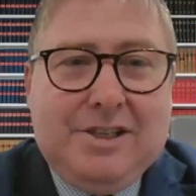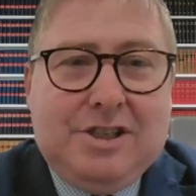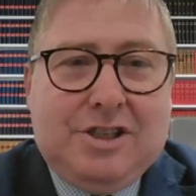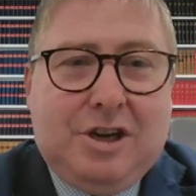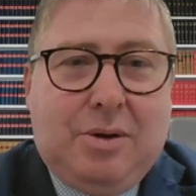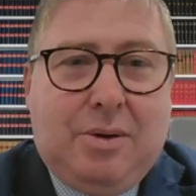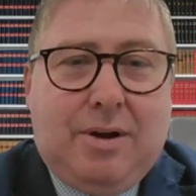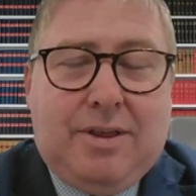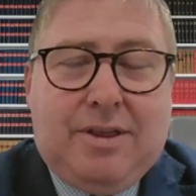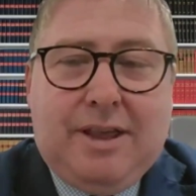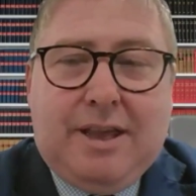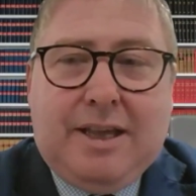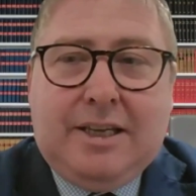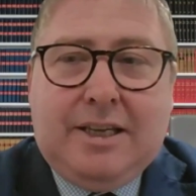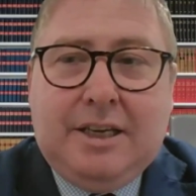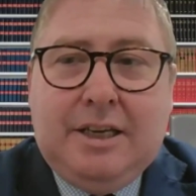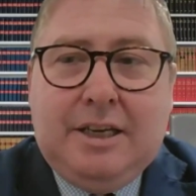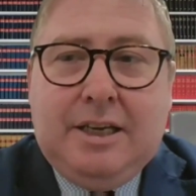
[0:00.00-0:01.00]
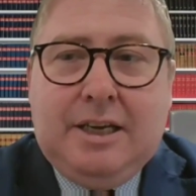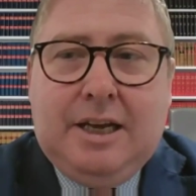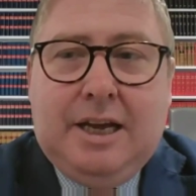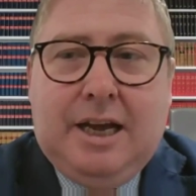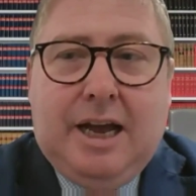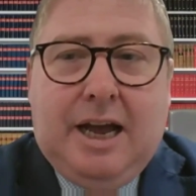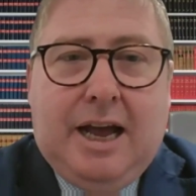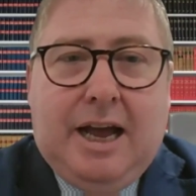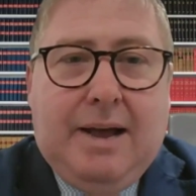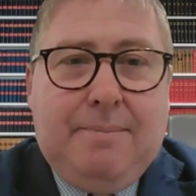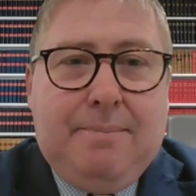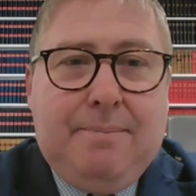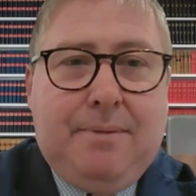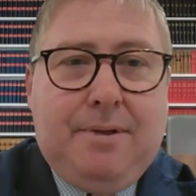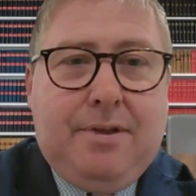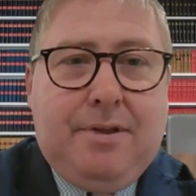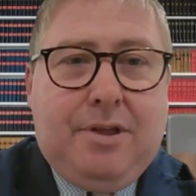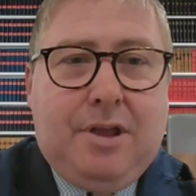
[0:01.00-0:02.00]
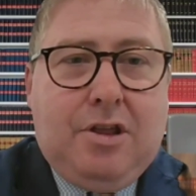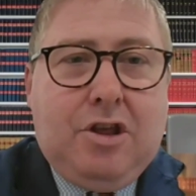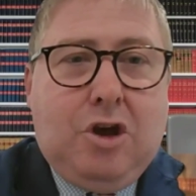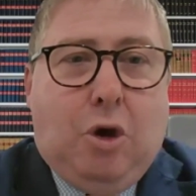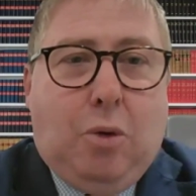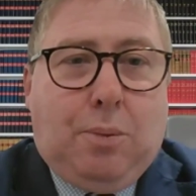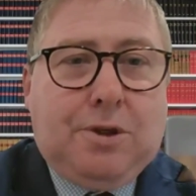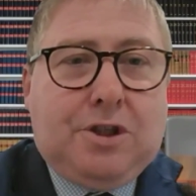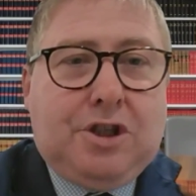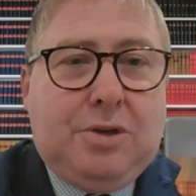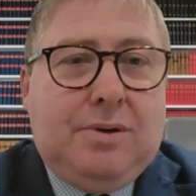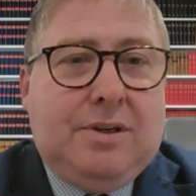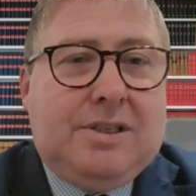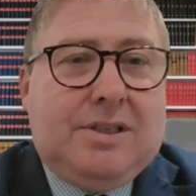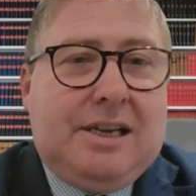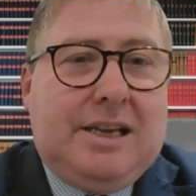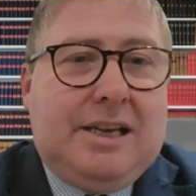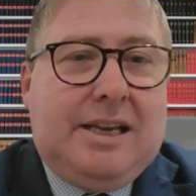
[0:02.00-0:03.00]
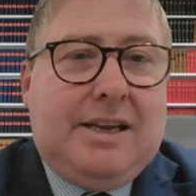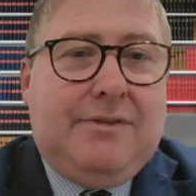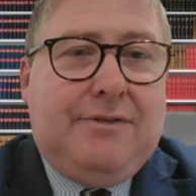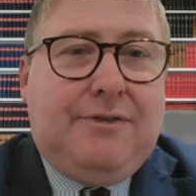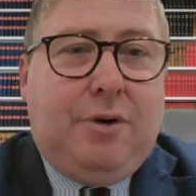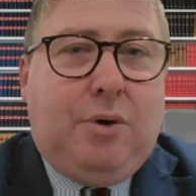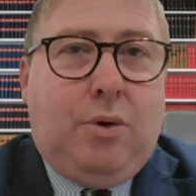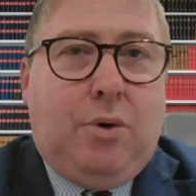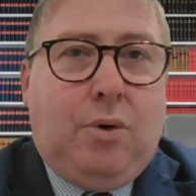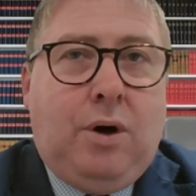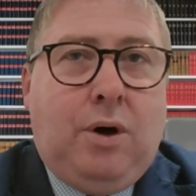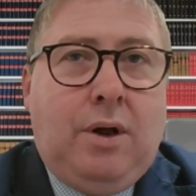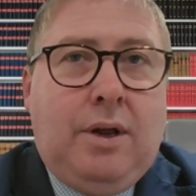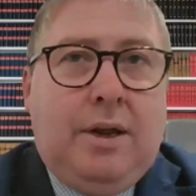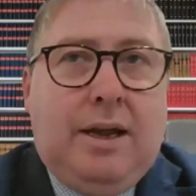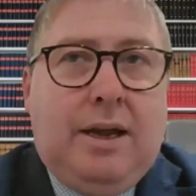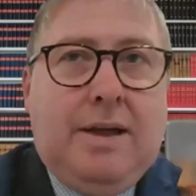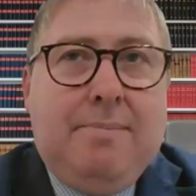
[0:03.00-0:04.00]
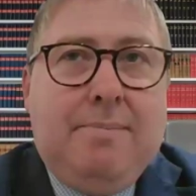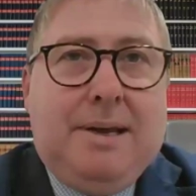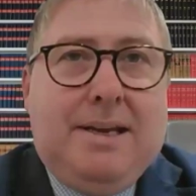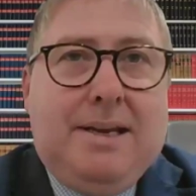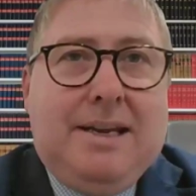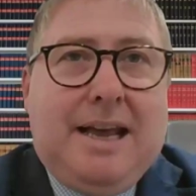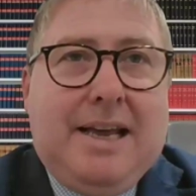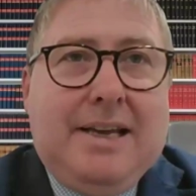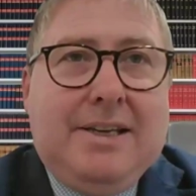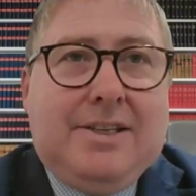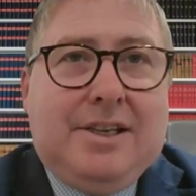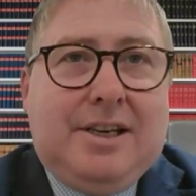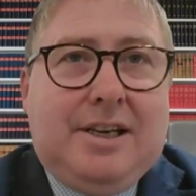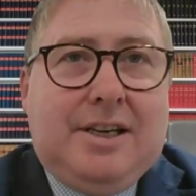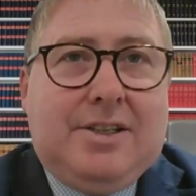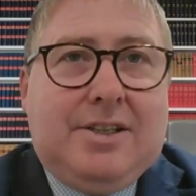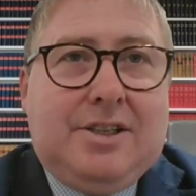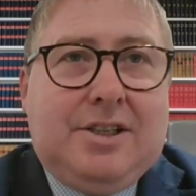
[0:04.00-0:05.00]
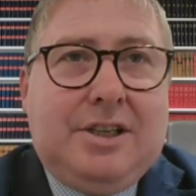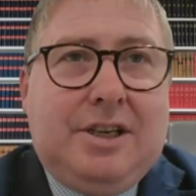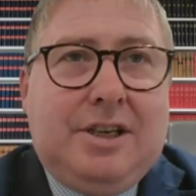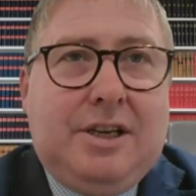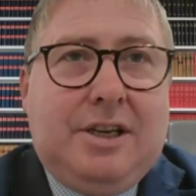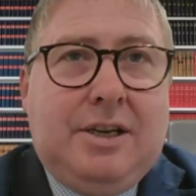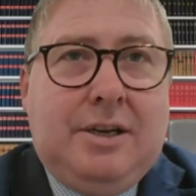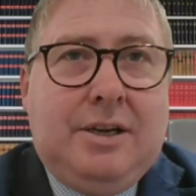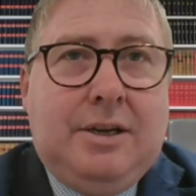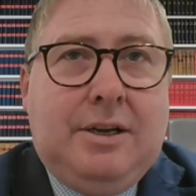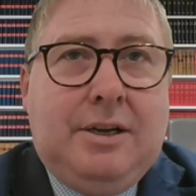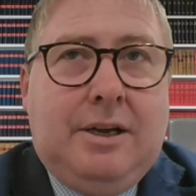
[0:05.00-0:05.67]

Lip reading: And so I think the opportunity for a mediator to